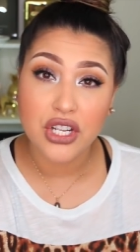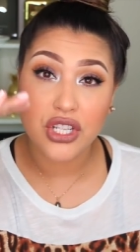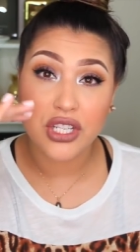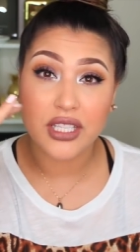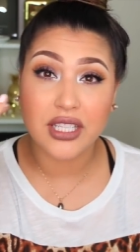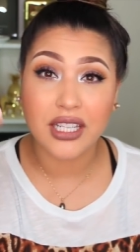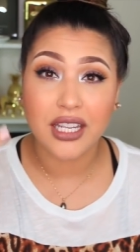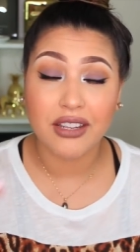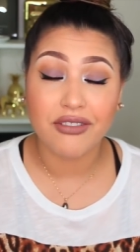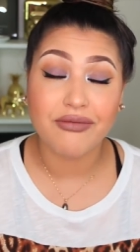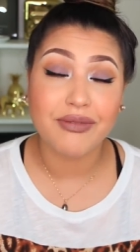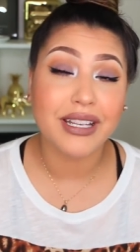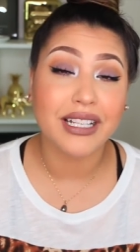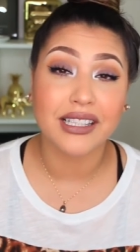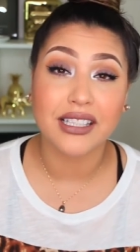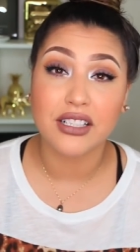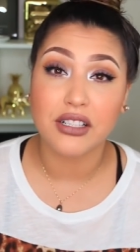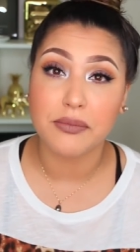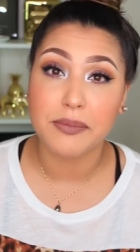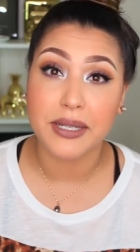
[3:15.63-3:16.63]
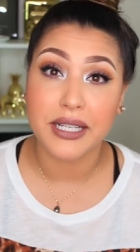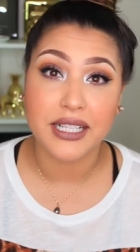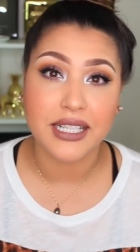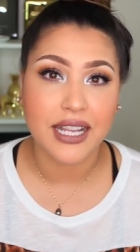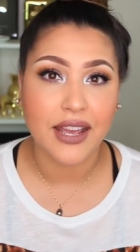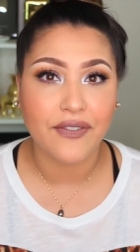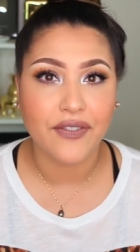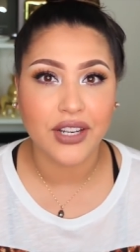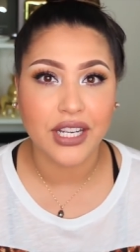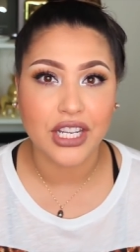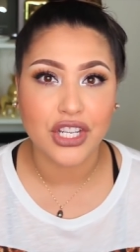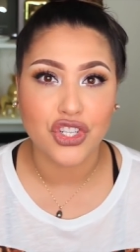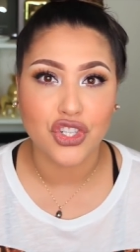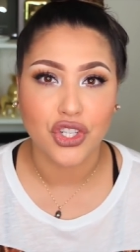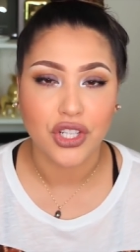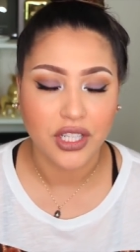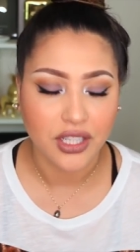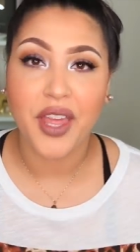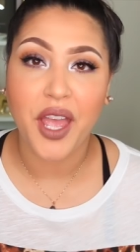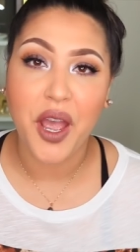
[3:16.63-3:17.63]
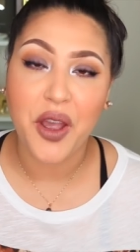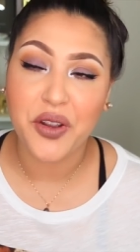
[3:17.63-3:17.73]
just to give me a little bit of definition.